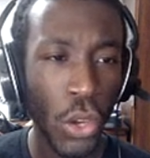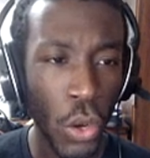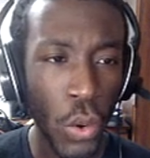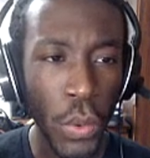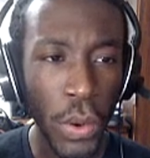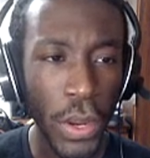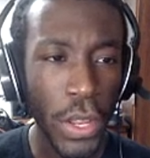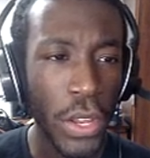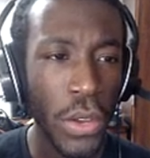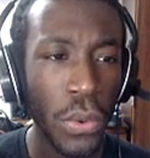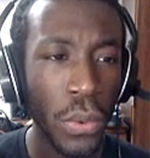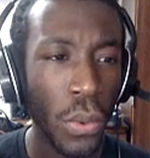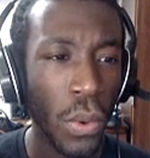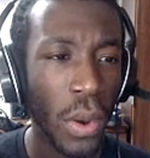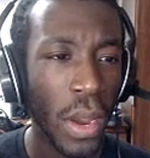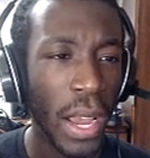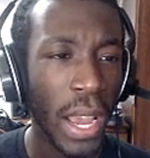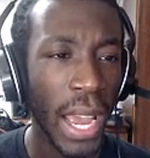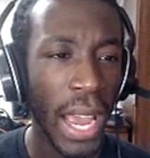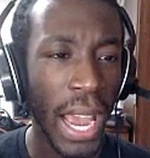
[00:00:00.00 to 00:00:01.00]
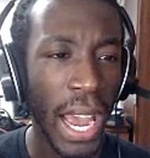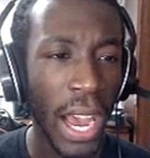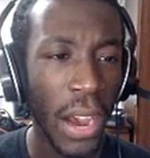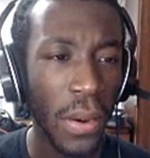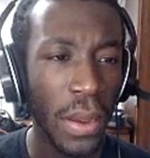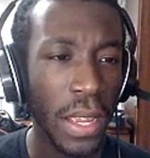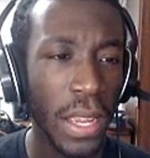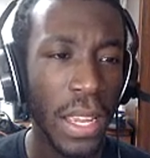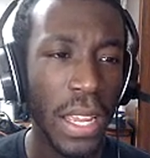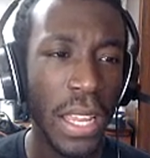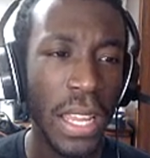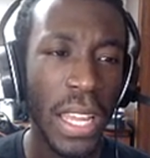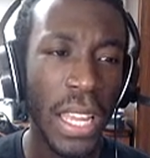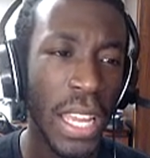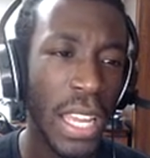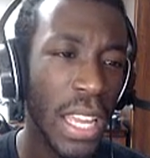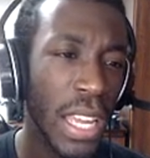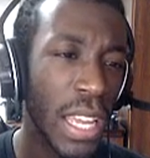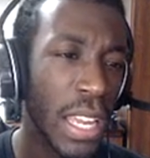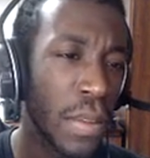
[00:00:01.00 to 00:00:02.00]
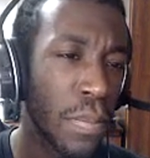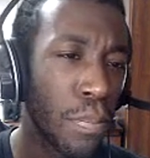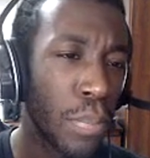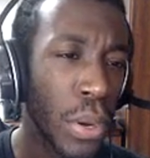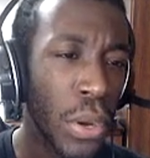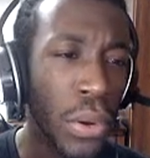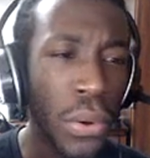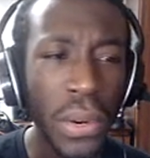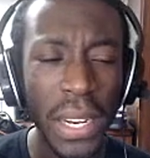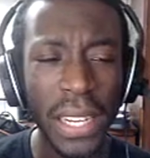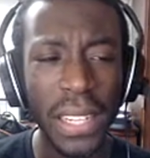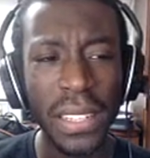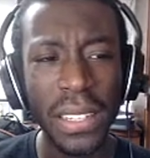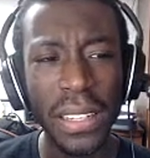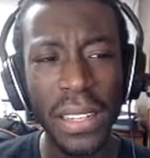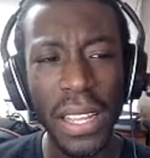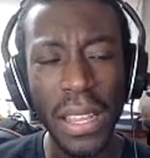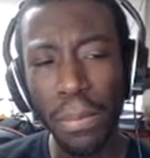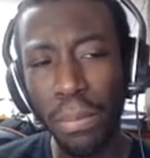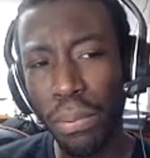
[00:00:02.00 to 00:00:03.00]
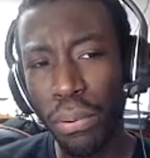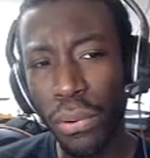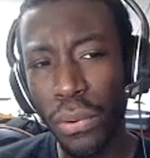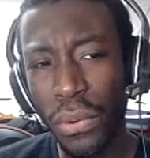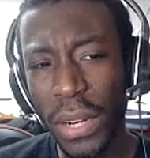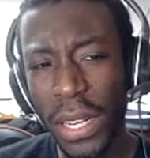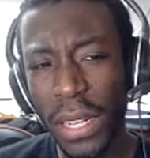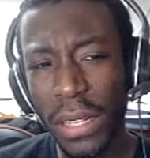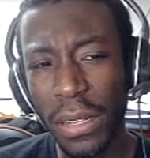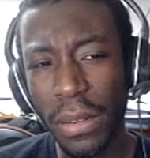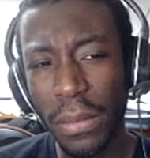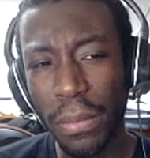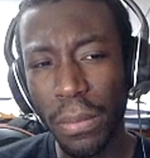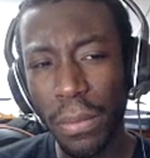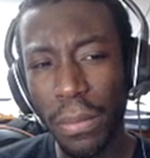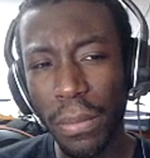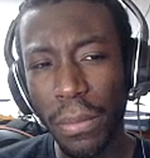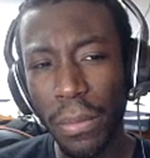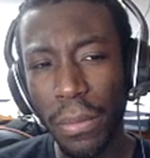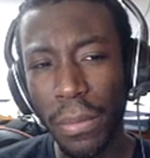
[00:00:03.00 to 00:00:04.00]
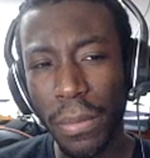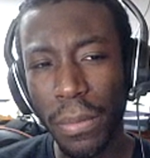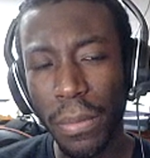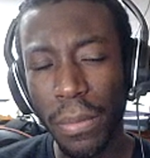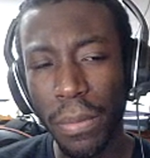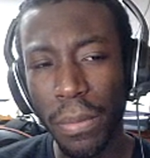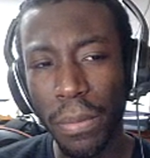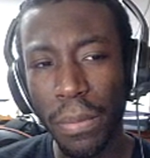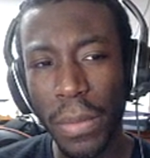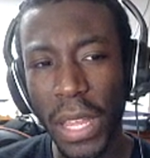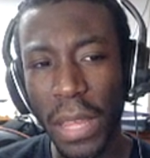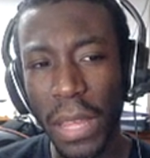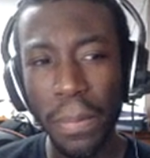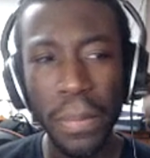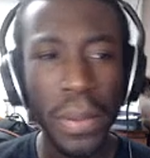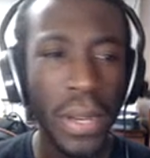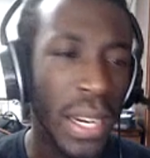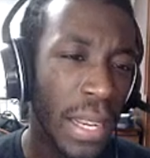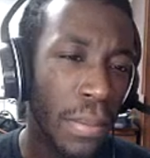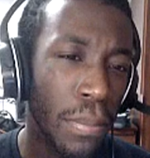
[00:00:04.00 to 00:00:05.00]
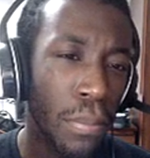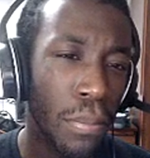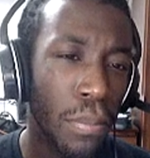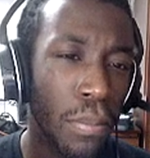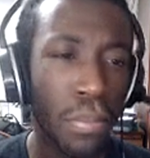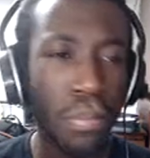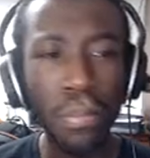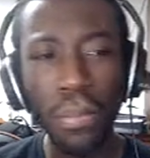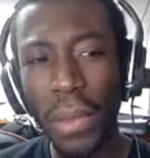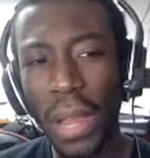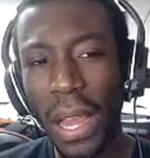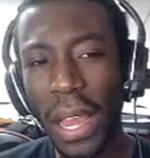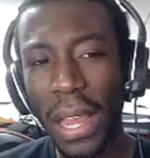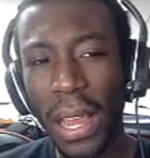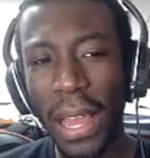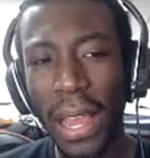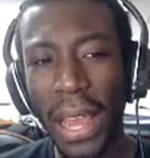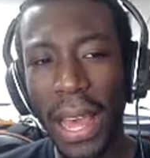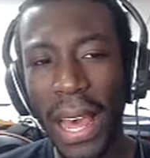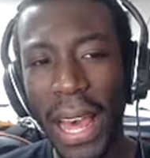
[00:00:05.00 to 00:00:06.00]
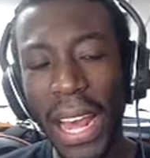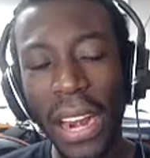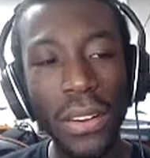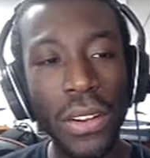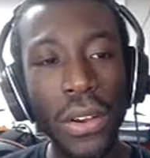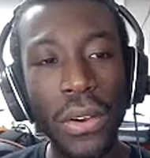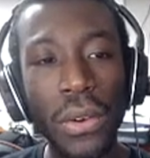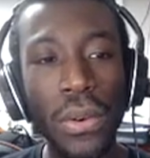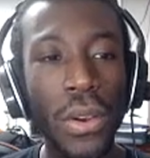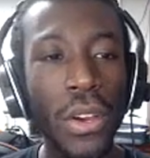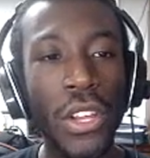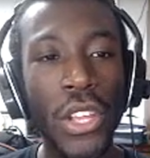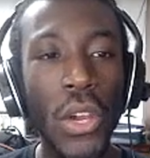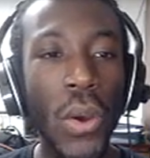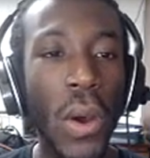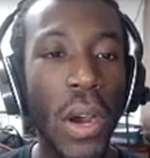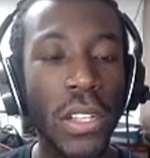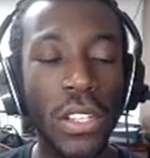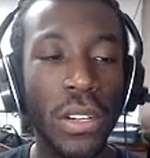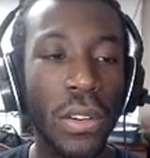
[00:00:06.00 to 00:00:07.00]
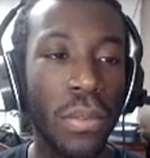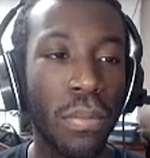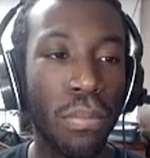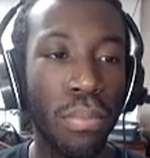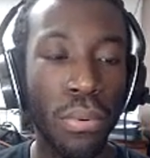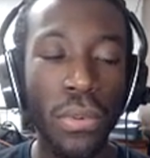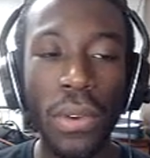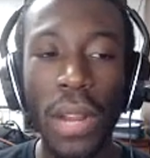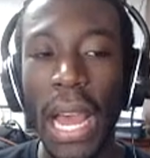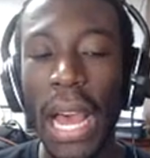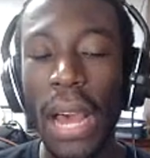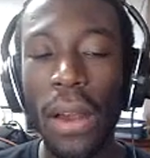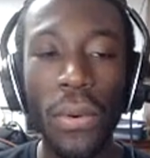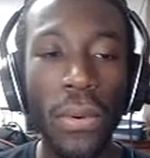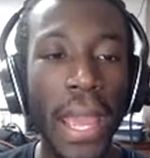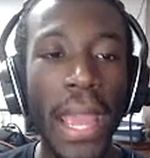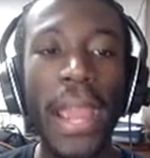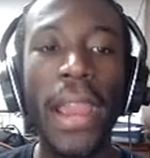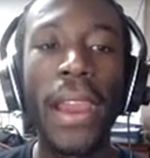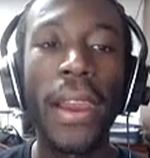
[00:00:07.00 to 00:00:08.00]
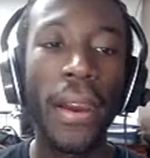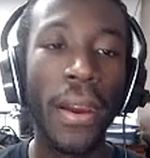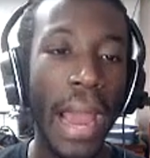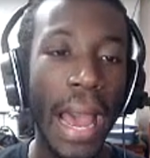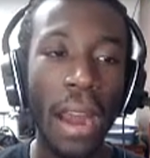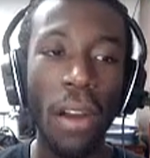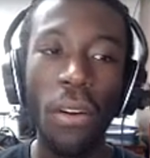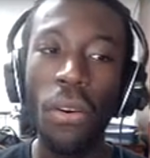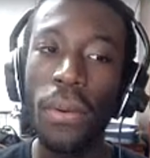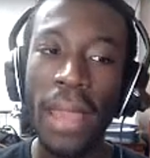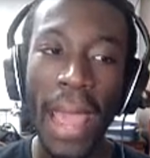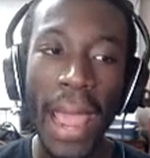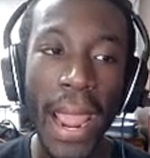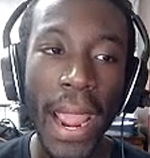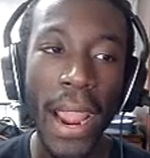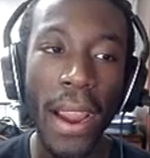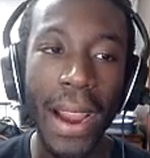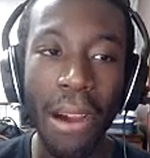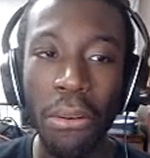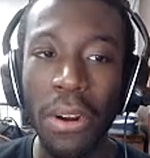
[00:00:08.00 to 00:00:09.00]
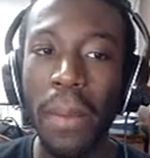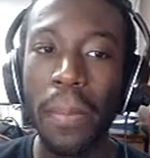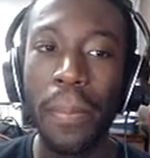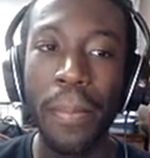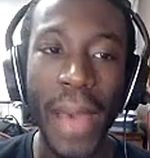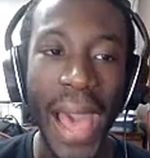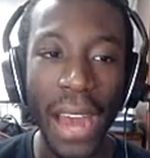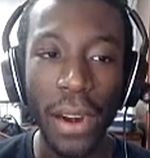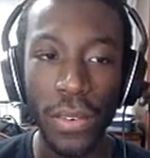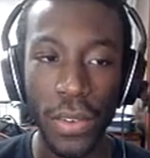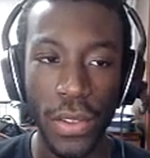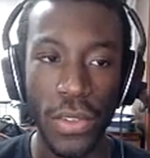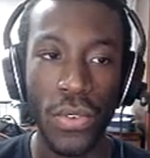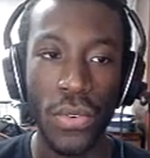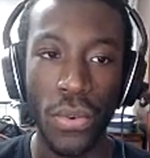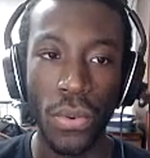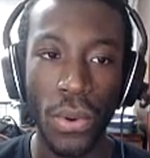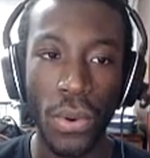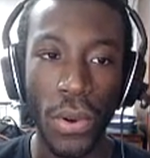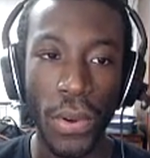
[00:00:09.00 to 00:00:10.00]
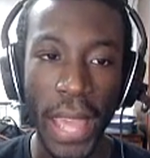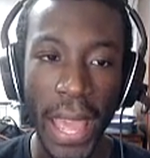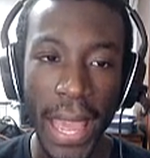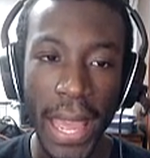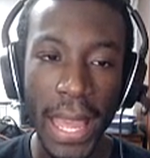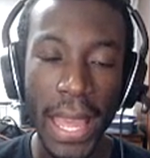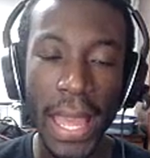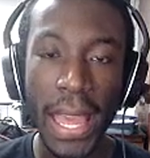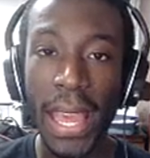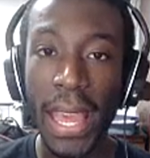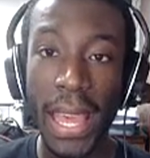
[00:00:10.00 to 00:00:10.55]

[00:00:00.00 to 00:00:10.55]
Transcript: Who are you? How impudent. Imprudent? Impudent? I don't know. You ought to... I don't care. I don't care. I want to battle you, okay?